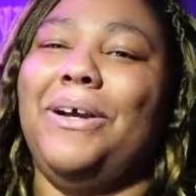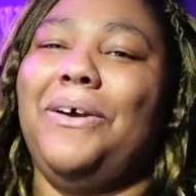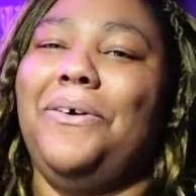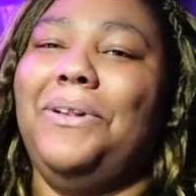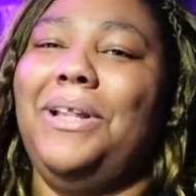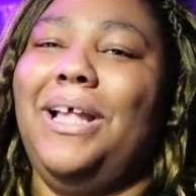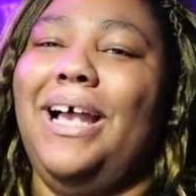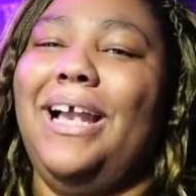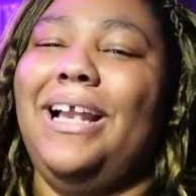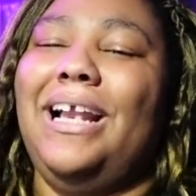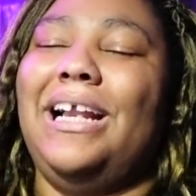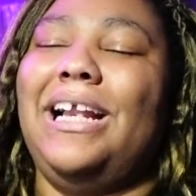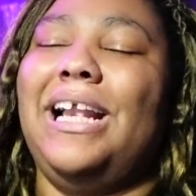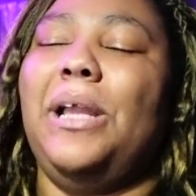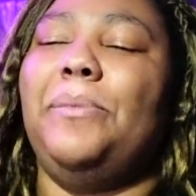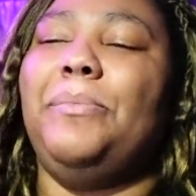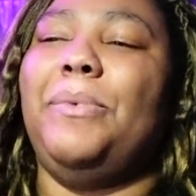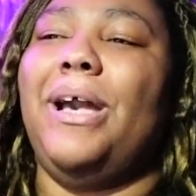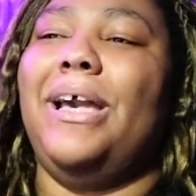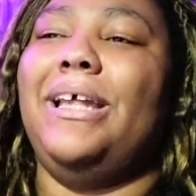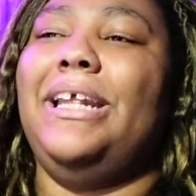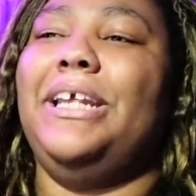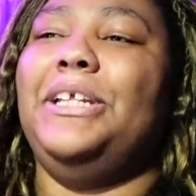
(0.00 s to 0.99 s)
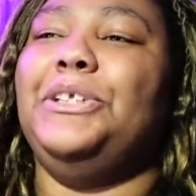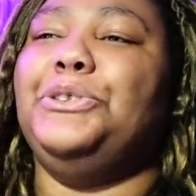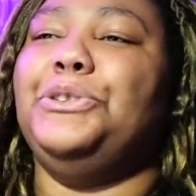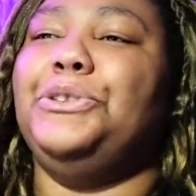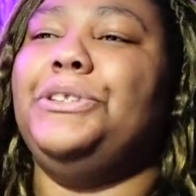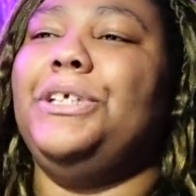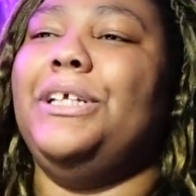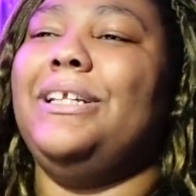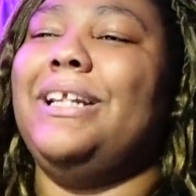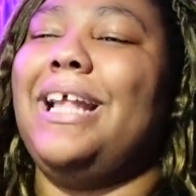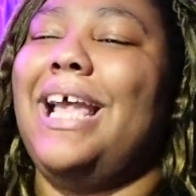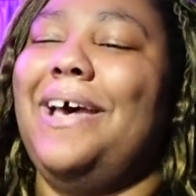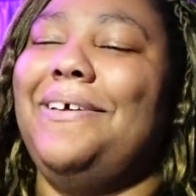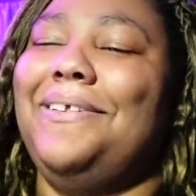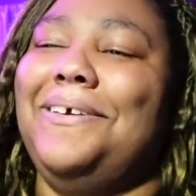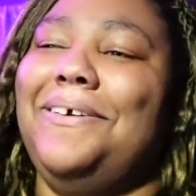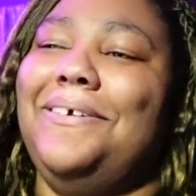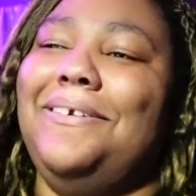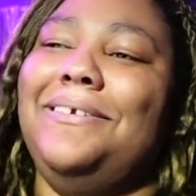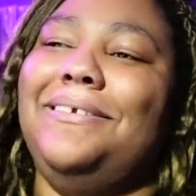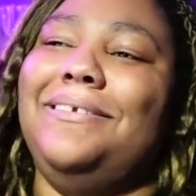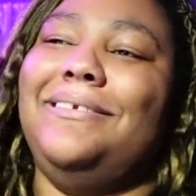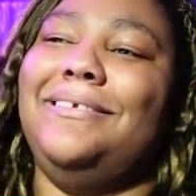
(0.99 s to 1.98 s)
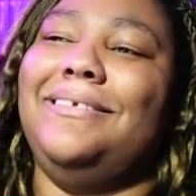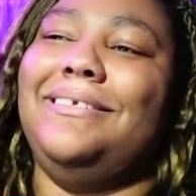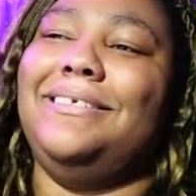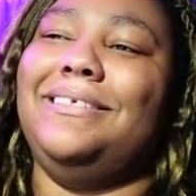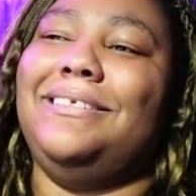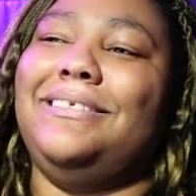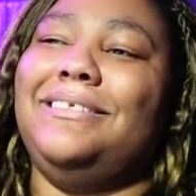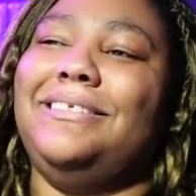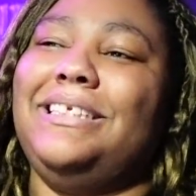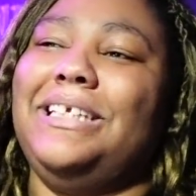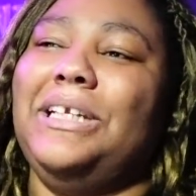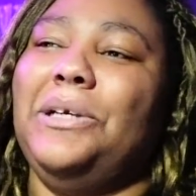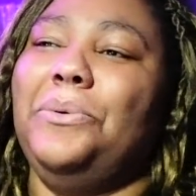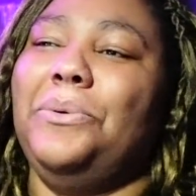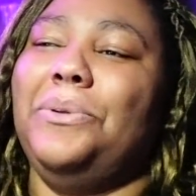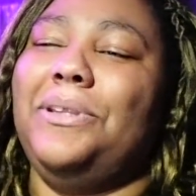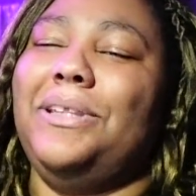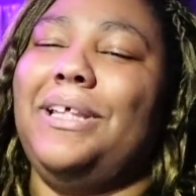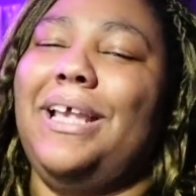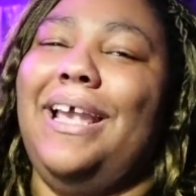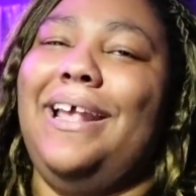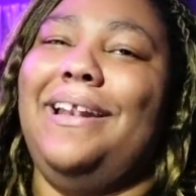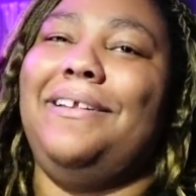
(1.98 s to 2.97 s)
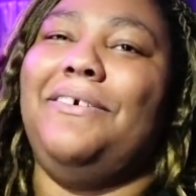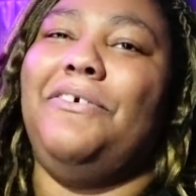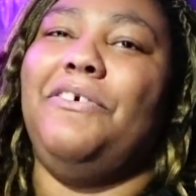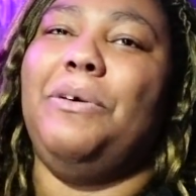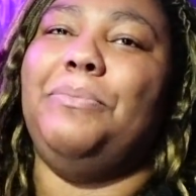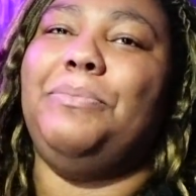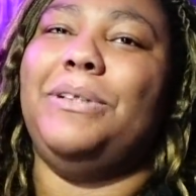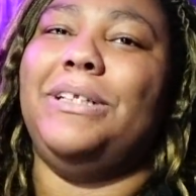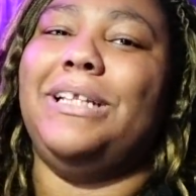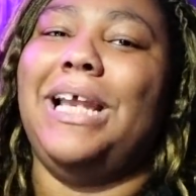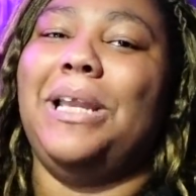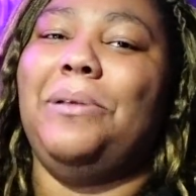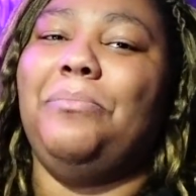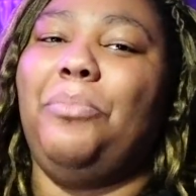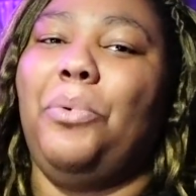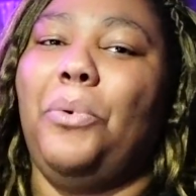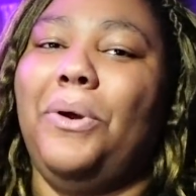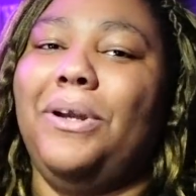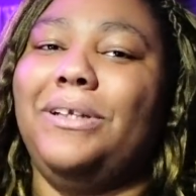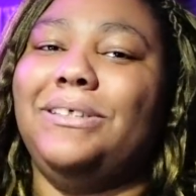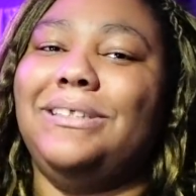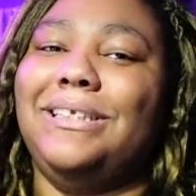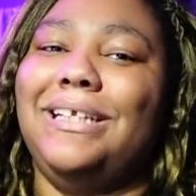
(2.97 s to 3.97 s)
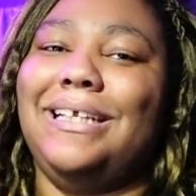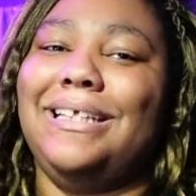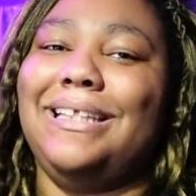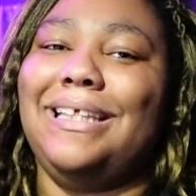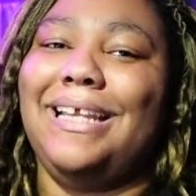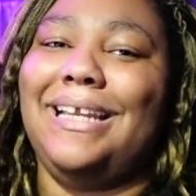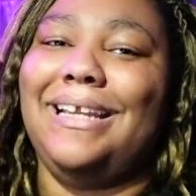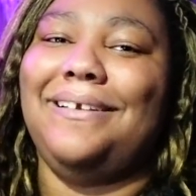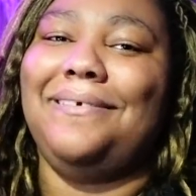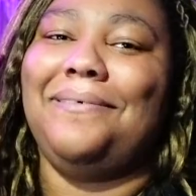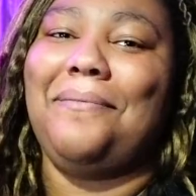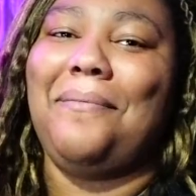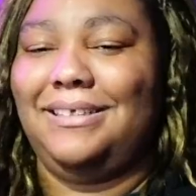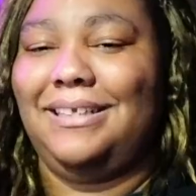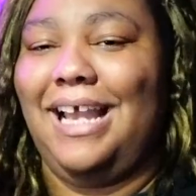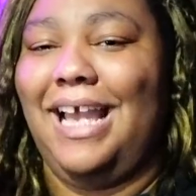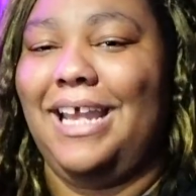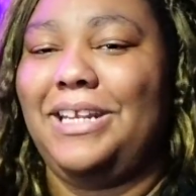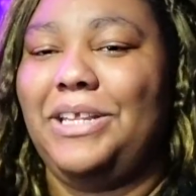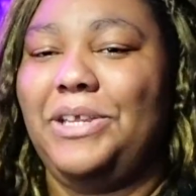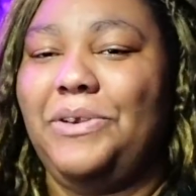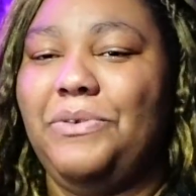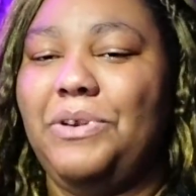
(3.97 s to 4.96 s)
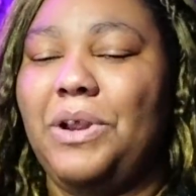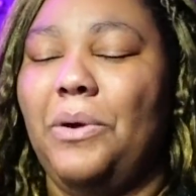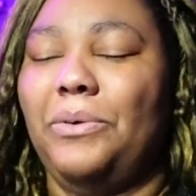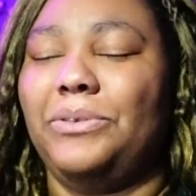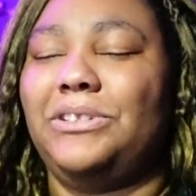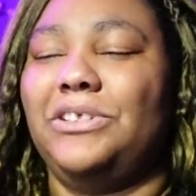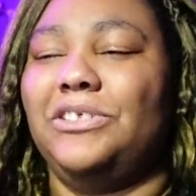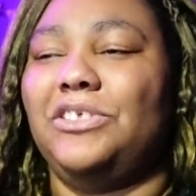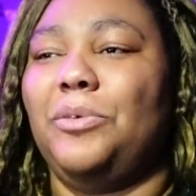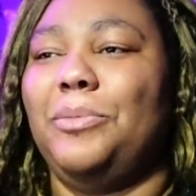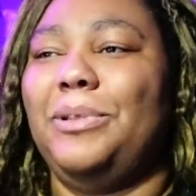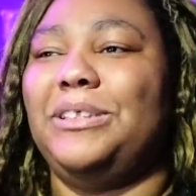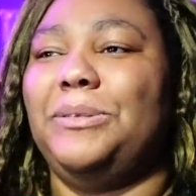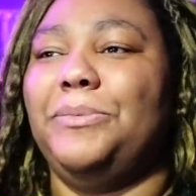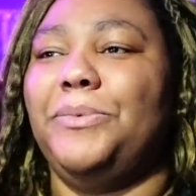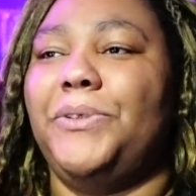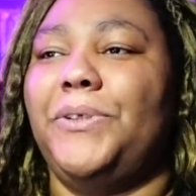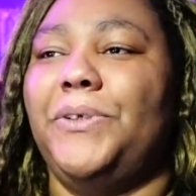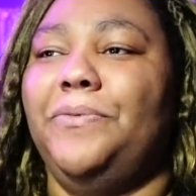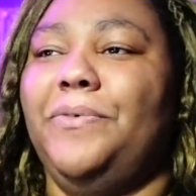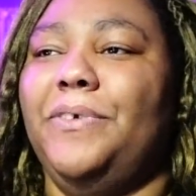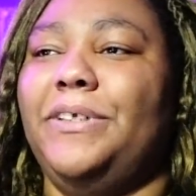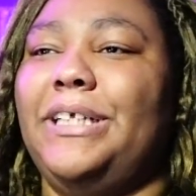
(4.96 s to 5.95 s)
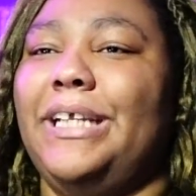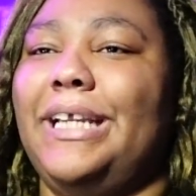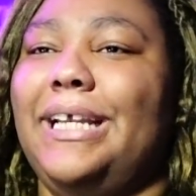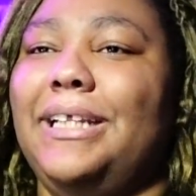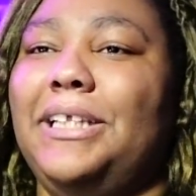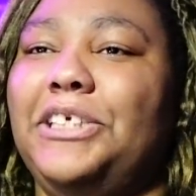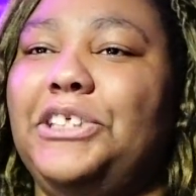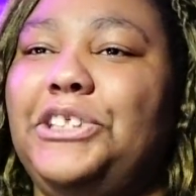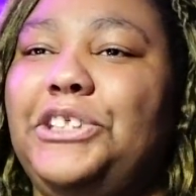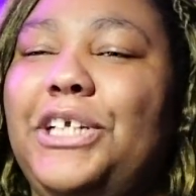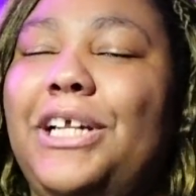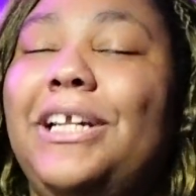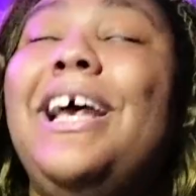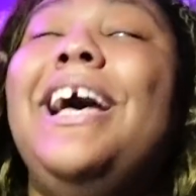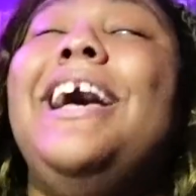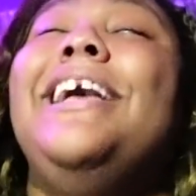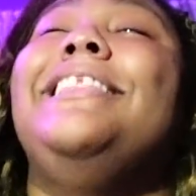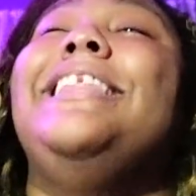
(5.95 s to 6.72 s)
gonna lie, I am kind of interested in how they're gonna deal with that kryptonite poisoning thing, and you know it's just gonna be some ridiculous shit.